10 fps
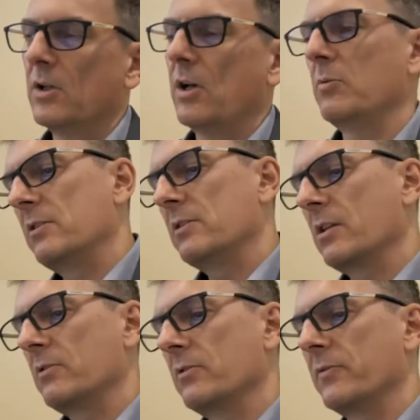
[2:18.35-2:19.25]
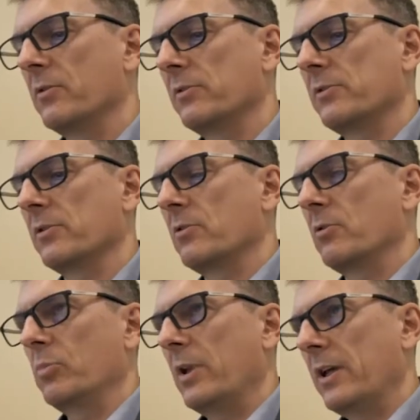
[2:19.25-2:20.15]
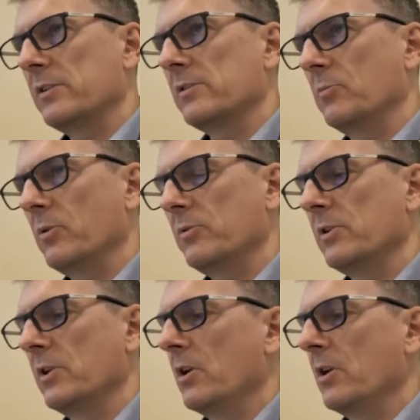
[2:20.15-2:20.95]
And we tend to focus on compliance the most,